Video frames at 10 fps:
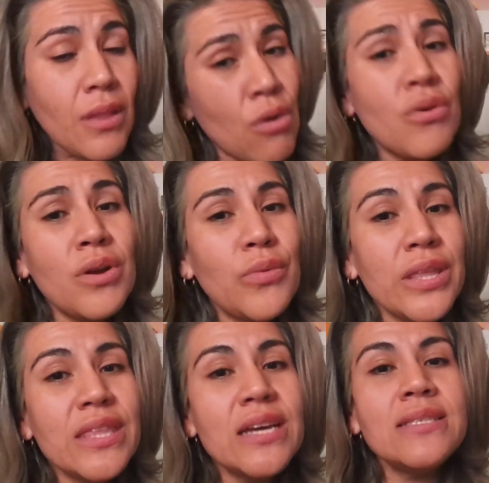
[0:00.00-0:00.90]
or
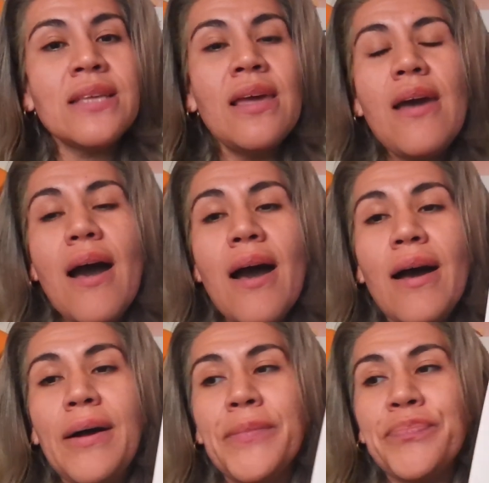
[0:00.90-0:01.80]
with us,
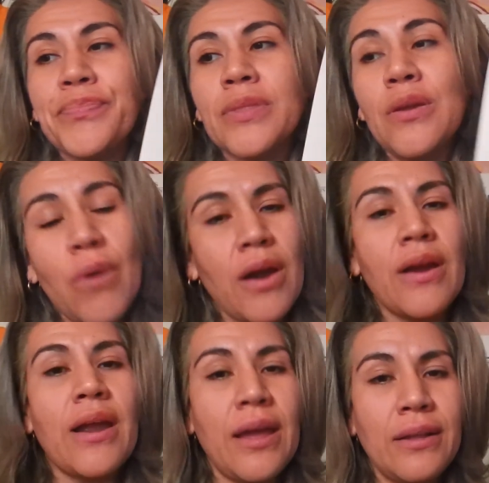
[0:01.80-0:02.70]
you
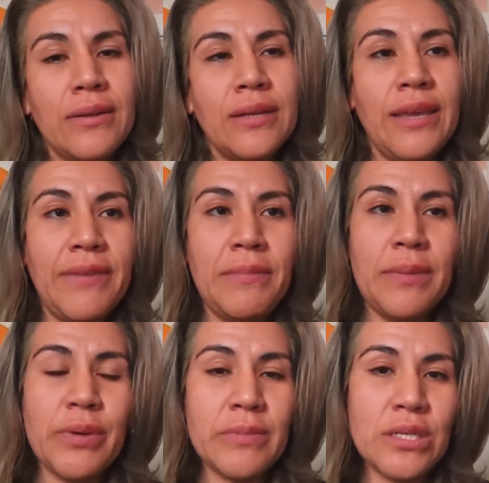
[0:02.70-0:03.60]
are giving me
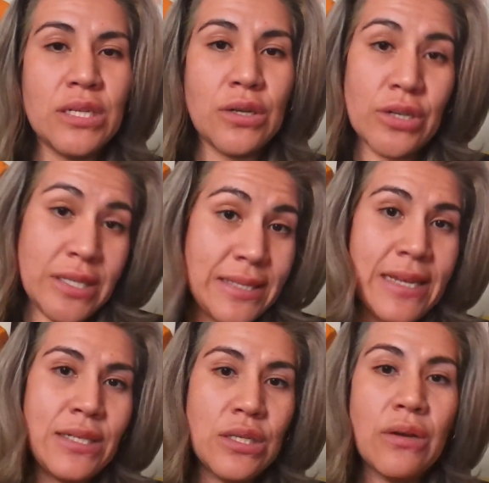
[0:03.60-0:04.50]
permission or
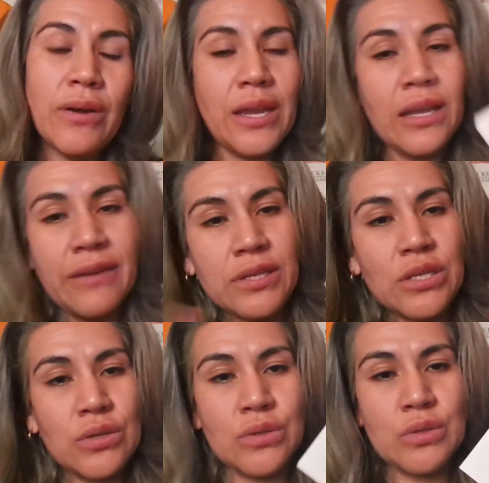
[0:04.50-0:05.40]
consent to go ahead and give it
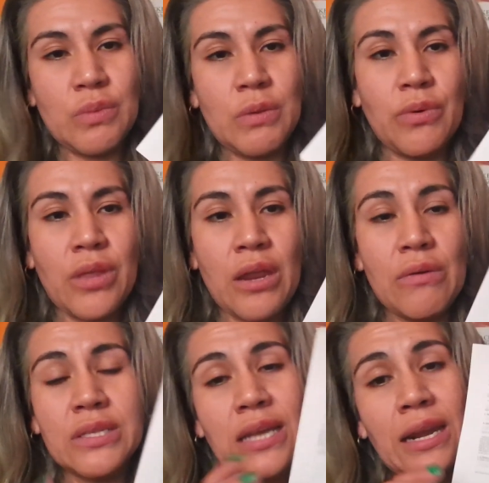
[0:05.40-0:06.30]
to those people that you
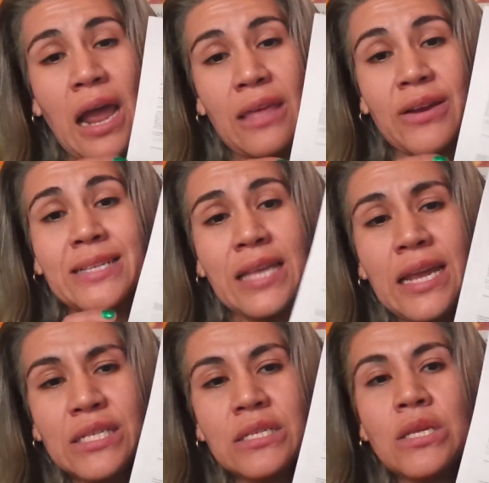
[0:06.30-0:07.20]
assign either as
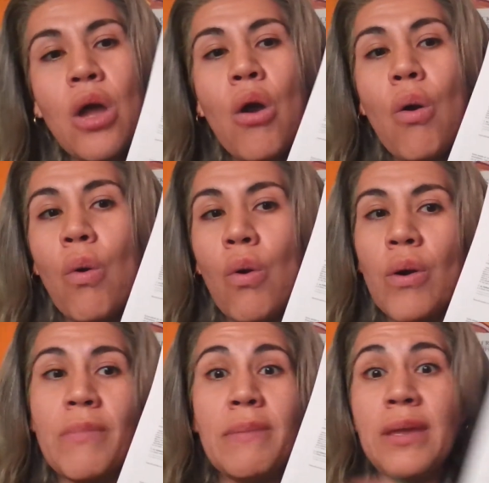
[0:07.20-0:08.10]
agent, or
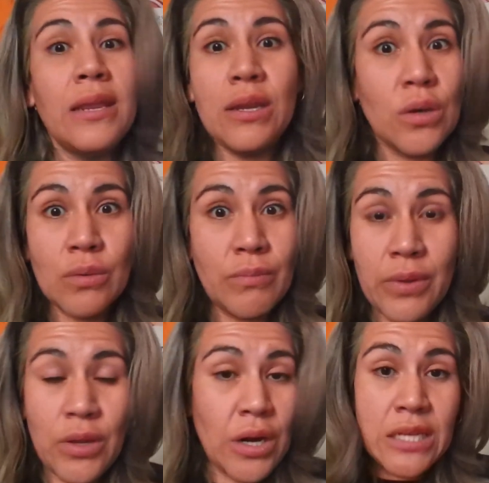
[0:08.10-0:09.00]
maybe,
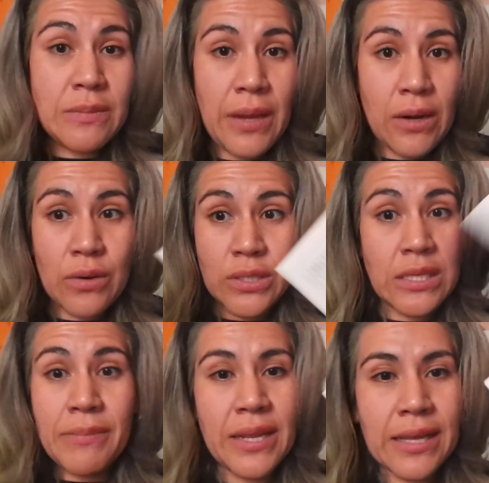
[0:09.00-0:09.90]
your husband or
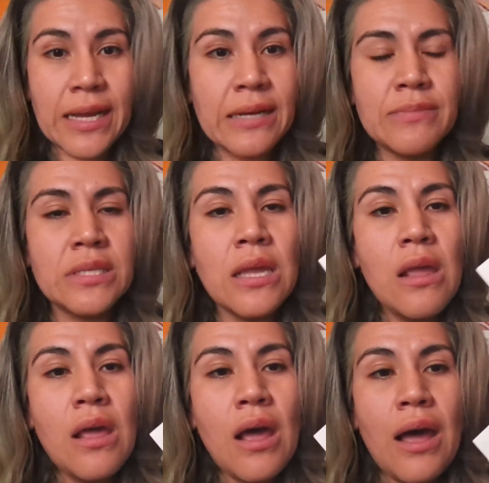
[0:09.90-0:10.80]
somebody that comes
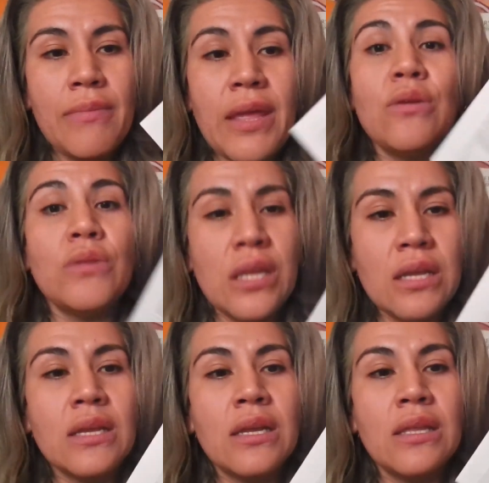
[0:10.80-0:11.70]
that you
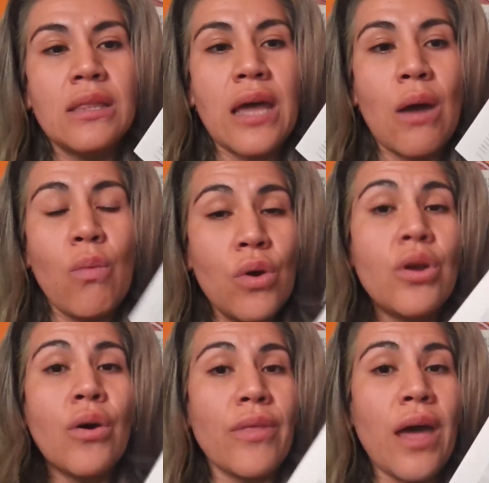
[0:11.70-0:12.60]
think that will
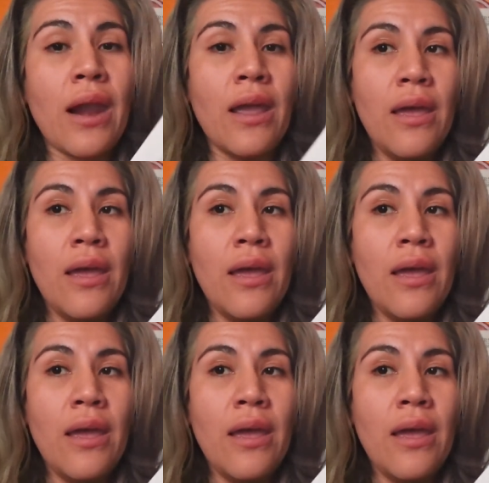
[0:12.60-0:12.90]
know that,